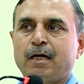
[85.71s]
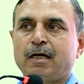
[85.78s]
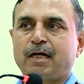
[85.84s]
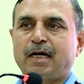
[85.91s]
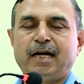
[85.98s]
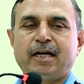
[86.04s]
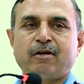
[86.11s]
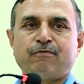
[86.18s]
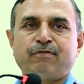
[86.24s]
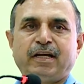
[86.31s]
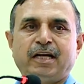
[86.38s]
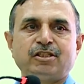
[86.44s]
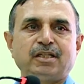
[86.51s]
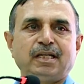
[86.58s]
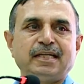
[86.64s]
kind of
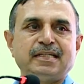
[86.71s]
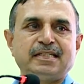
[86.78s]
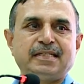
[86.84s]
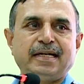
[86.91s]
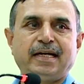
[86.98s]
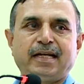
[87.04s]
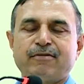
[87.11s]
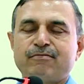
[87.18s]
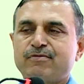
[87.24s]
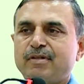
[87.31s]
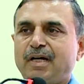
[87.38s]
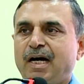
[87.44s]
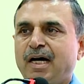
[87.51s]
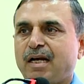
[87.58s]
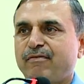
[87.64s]
financial incentives
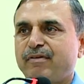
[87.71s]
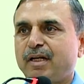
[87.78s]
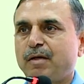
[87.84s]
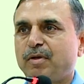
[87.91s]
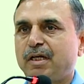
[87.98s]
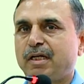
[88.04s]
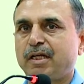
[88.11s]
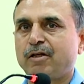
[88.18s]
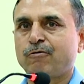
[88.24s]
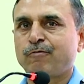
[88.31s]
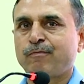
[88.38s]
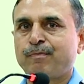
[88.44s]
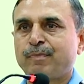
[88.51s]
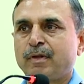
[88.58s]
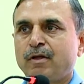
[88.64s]
are available to you
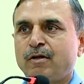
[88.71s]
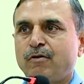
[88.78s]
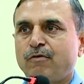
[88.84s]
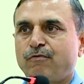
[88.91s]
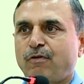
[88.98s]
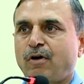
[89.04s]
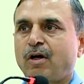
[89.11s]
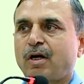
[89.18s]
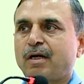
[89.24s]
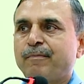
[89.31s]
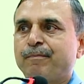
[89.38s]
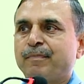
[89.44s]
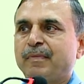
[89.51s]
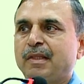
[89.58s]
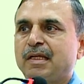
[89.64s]
for
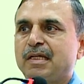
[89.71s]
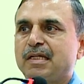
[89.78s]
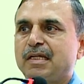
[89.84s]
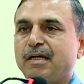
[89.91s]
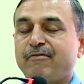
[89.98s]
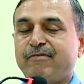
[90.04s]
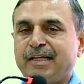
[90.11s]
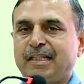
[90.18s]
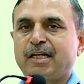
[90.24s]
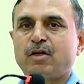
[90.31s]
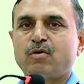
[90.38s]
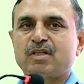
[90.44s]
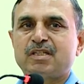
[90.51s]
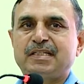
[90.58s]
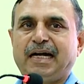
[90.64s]
whether
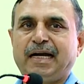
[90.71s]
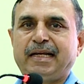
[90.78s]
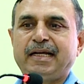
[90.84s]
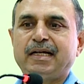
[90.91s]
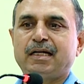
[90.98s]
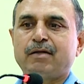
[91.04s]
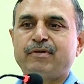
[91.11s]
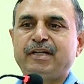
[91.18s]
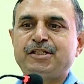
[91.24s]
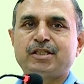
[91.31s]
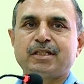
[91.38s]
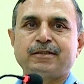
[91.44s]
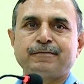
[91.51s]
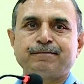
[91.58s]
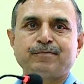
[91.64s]
you are starting a
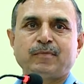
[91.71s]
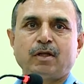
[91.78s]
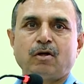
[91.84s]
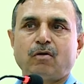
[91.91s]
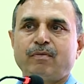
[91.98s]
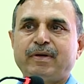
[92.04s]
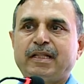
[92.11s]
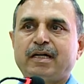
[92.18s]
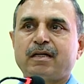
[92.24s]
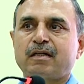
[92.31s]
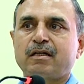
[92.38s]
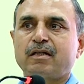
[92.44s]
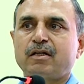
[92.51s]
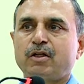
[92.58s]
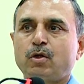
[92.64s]
venture or whether
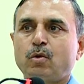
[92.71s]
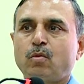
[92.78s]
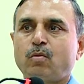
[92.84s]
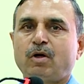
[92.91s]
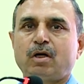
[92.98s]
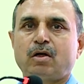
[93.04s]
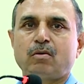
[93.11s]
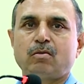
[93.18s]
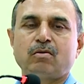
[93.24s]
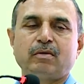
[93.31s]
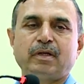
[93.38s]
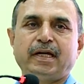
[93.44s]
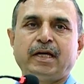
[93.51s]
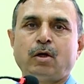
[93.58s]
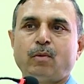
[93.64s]
you want to
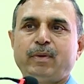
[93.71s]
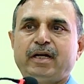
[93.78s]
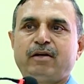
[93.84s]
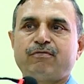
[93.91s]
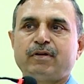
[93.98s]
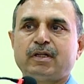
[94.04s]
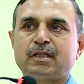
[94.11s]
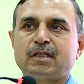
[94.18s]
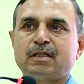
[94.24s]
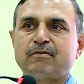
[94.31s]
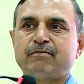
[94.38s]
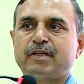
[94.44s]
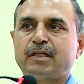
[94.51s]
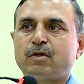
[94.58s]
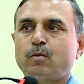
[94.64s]
innovate further,
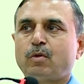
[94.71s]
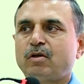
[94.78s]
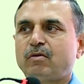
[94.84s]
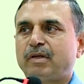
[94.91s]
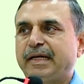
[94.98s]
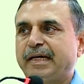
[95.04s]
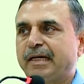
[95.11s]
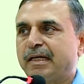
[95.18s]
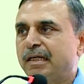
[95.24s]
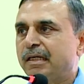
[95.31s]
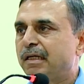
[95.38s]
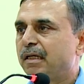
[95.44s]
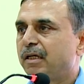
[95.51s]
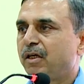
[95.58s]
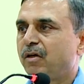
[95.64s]
whether you want to take
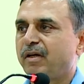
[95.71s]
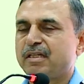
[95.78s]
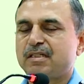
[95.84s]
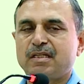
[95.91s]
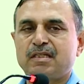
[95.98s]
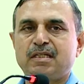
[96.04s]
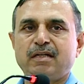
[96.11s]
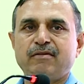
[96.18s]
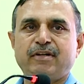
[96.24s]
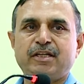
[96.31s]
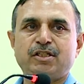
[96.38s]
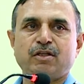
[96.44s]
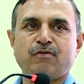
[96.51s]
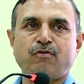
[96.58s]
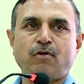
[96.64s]
your existing
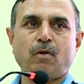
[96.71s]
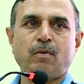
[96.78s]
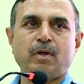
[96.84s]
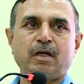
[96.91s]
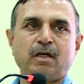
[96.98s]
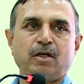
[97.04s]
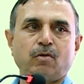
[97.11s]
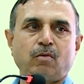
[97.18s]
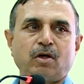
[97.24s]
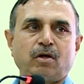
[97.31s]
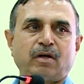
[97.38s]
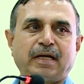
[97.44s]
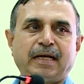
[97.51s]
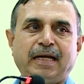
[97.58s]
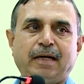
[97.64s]
venture forward, you want to
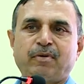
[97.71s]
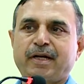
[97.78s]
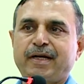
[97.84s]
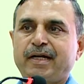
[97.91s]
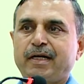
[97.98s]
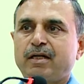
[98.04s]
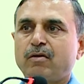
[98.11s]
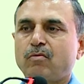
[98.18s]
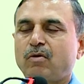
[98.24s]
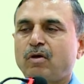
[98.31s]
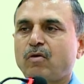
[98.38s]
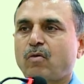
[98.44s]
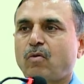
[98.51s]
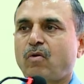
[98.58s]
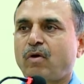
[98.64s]
collaborate, you want
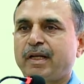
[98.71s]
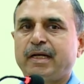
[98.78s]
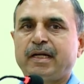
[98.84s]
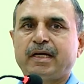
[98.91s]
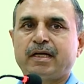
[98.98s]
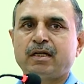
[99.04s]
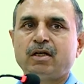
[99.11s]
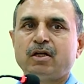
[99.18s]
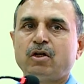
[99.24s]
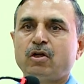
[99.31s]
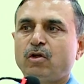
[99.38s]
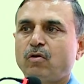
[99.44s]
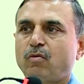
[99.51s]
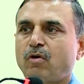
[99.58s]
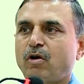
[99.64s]
to coordinate,
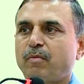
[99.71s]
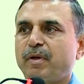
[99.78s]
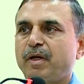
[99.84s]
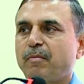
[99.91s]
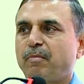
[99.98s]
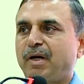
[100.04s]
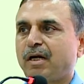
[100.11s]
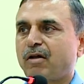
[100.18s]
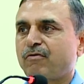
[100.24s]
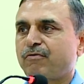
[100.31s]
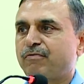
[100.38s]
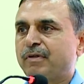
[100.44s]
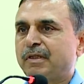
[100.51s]
you want to be a part of